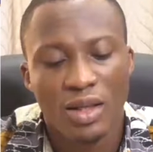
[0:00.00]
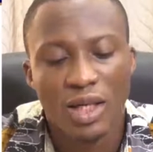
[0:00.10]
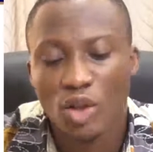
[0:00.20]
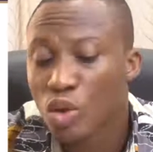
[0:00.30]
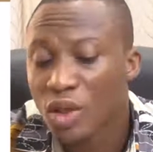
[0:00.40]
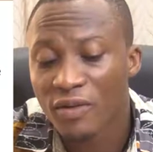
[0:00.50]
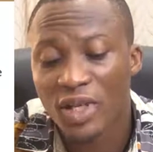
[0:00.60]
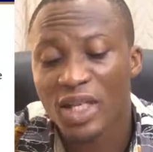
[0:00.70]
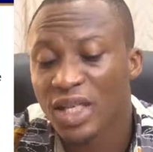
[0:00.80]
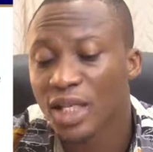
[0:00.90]

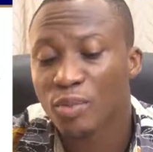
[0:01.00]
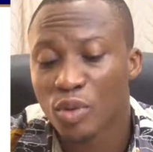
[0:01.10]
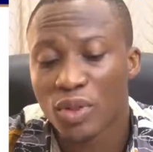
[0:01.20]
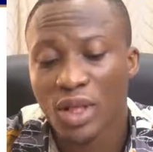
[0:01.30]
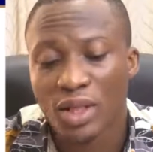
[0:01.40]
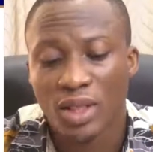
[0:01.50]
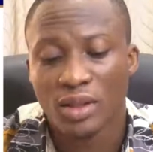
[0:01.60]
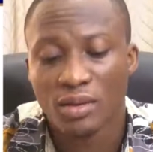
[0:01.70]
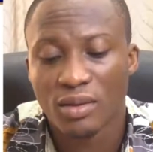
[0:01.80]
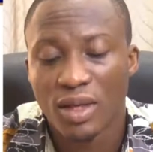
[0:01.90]
intuitively need protection.